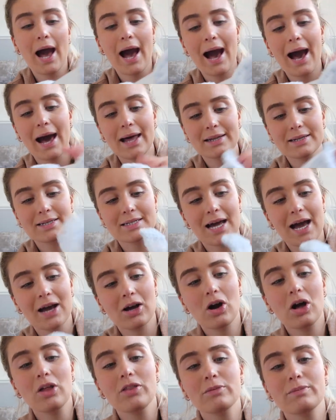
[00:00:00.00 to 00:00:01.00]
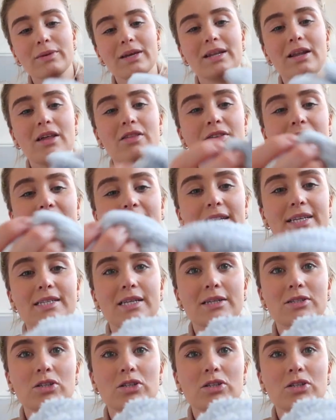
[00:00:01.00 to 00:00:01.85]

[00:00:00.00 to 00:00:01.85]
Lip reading: And I got them in these